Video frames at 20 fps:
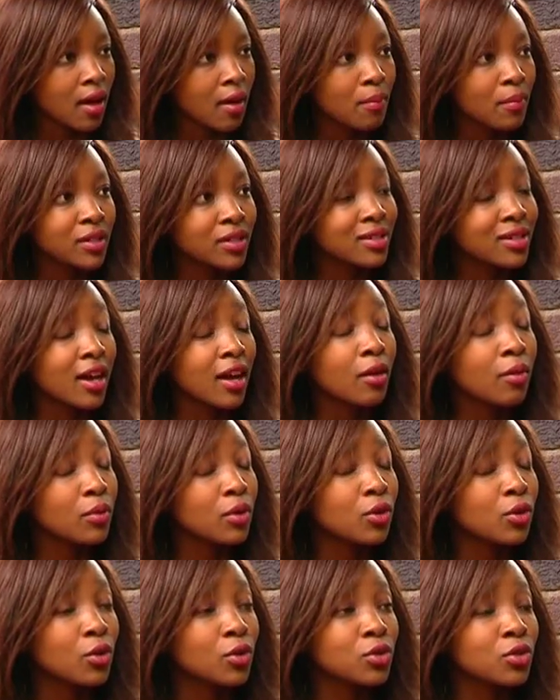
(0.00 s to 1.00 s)
But now,
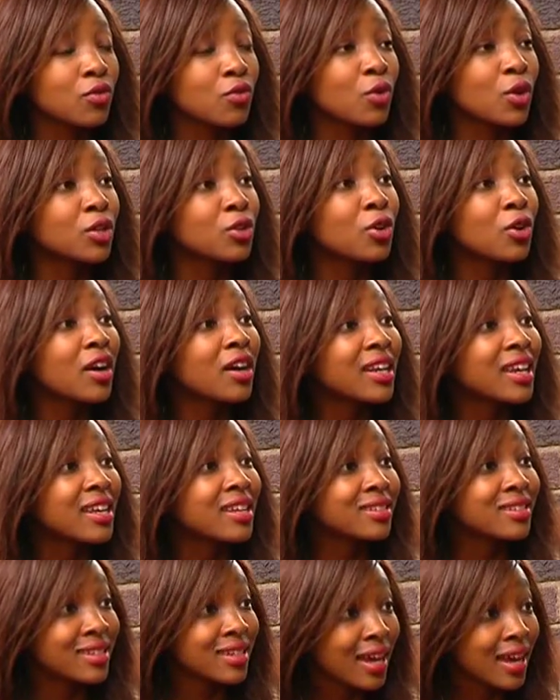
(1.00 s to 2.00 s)
because of what God
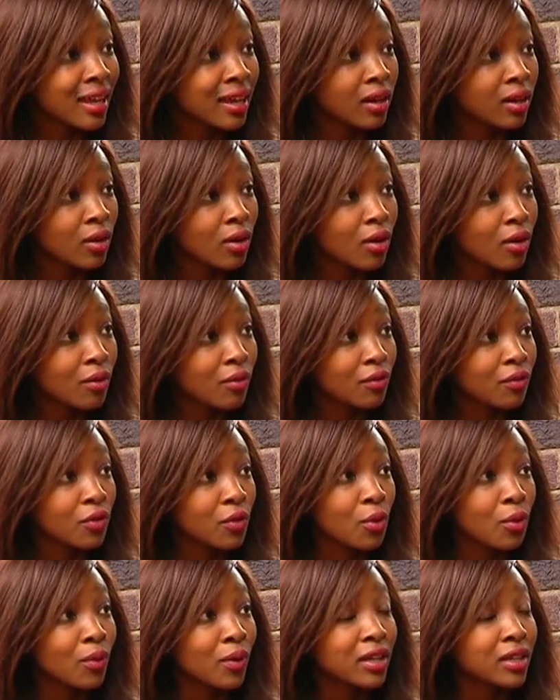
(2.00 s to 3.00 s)
has done,
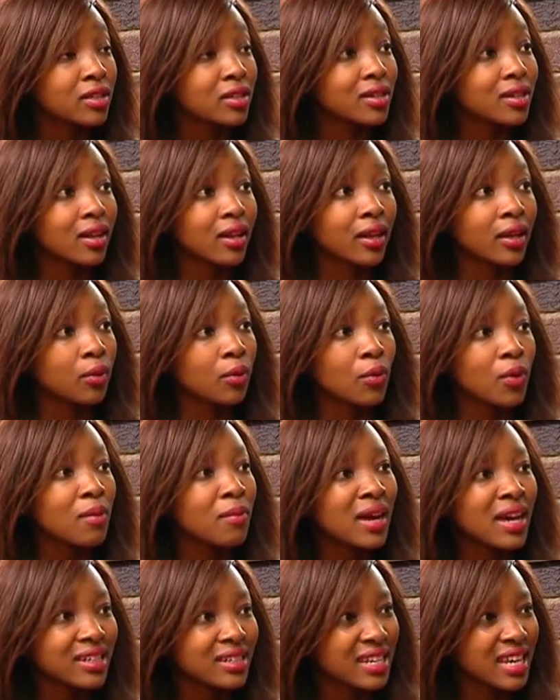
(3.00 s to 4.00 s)
for where
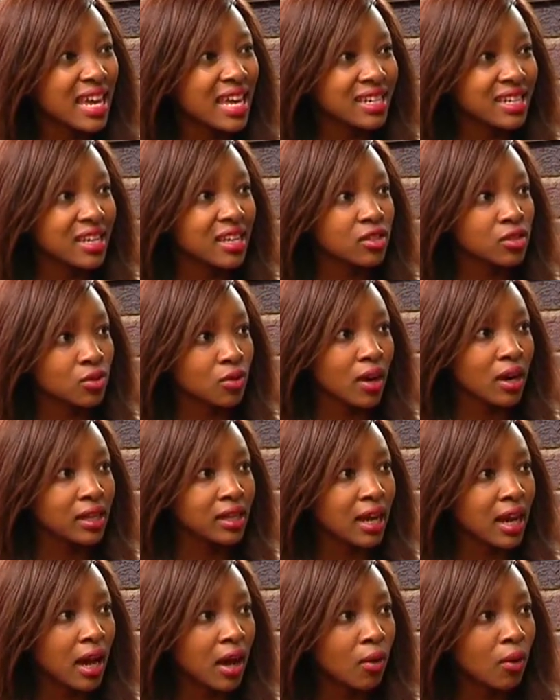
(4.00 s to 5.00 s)
my dad is right
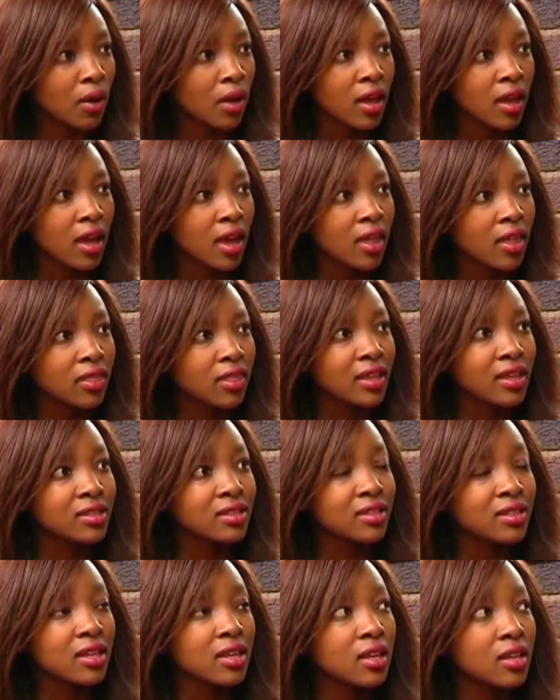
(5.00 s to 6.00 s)
now, they
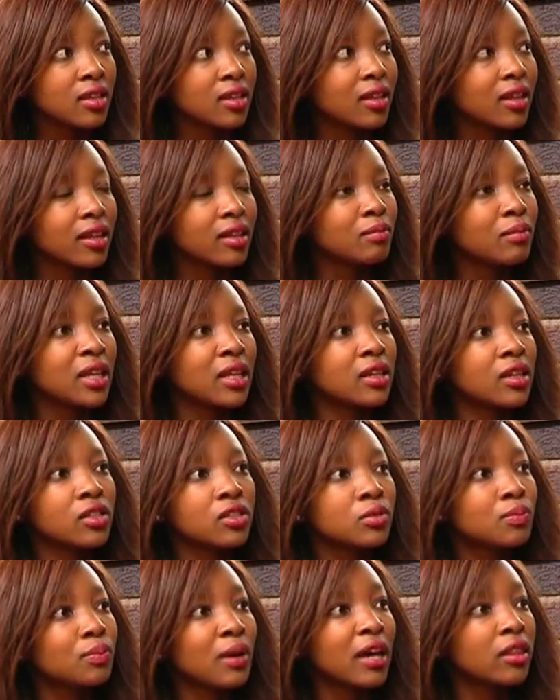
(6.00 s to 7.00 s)
see. I mean,
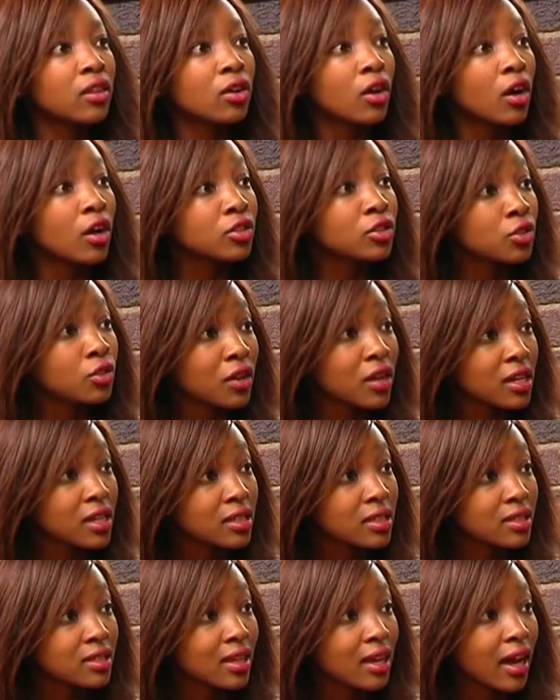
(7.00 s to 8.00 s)
it's by the God's
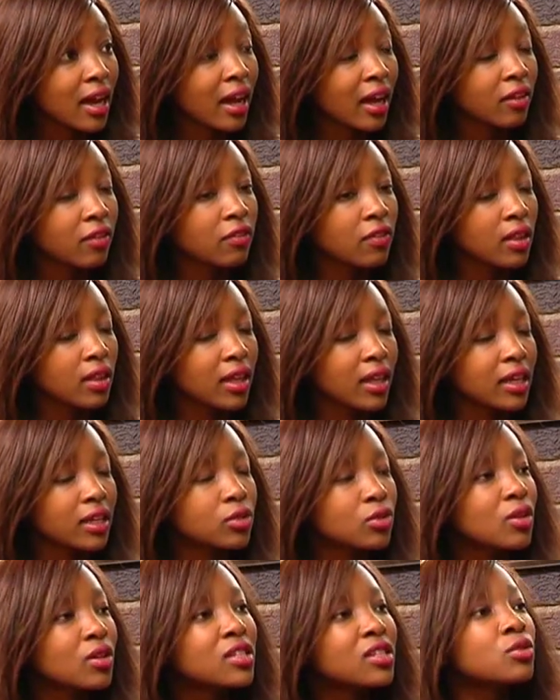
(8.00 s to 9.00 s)
grace. I feel like
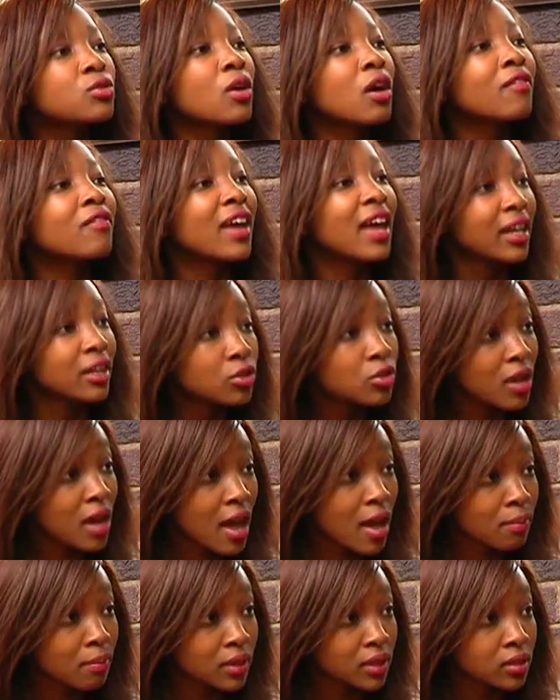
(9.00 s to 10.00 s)
2012 had to
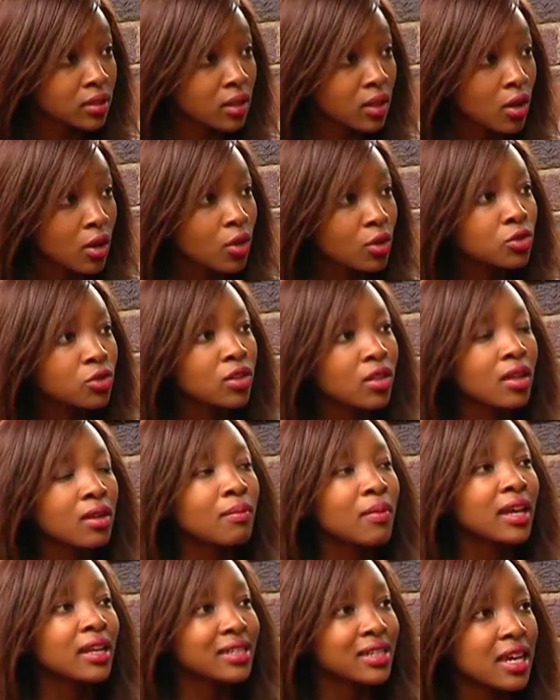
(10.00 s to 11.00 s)
happen so that
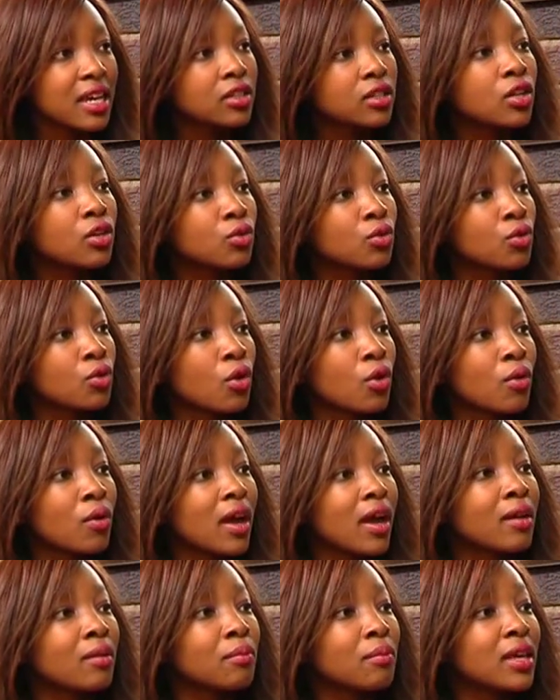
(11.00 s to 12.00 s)
my dad can grow
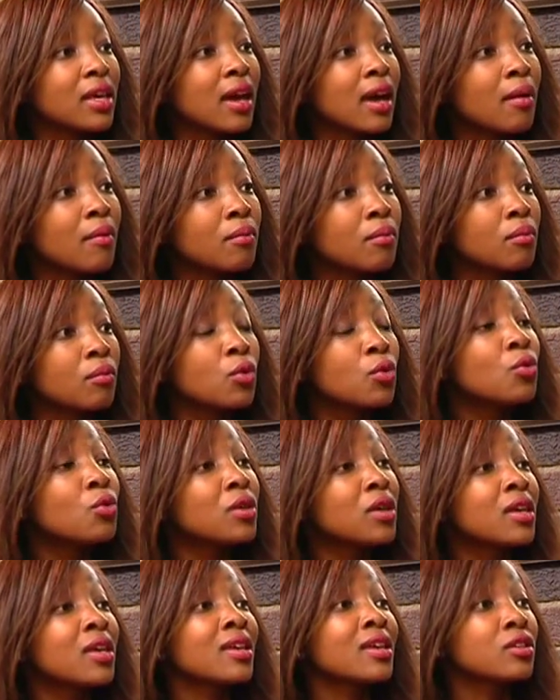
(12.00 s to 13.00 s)
and become who
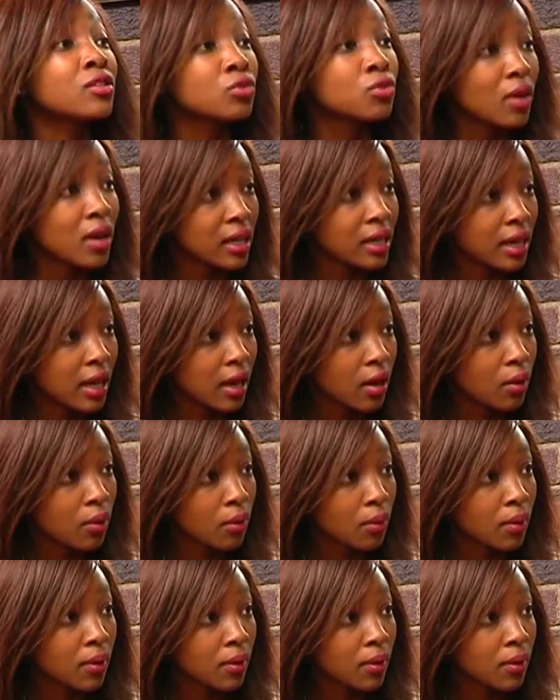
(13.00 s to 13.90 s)
he is right now.